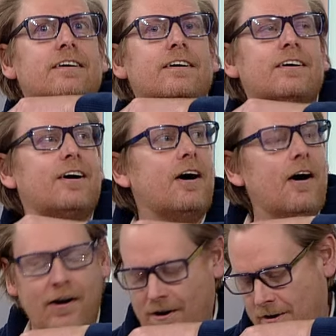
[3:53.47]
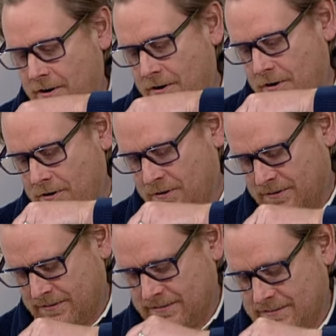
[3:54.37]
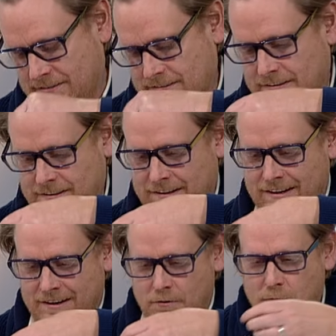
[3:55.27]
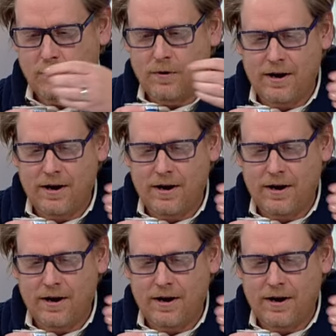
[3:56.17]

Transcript: Oh! There's carbonation left?